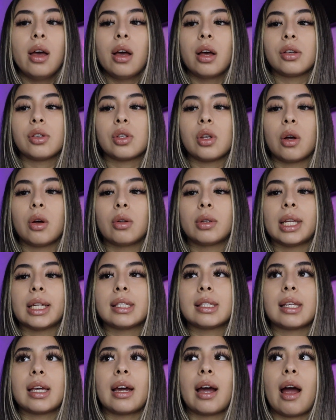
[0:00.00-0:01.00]
So
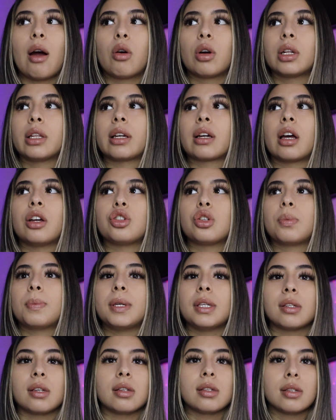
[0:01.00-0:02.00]
let's say I order like 100
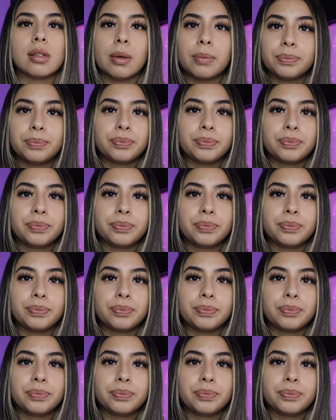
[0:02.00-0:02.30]
pieces,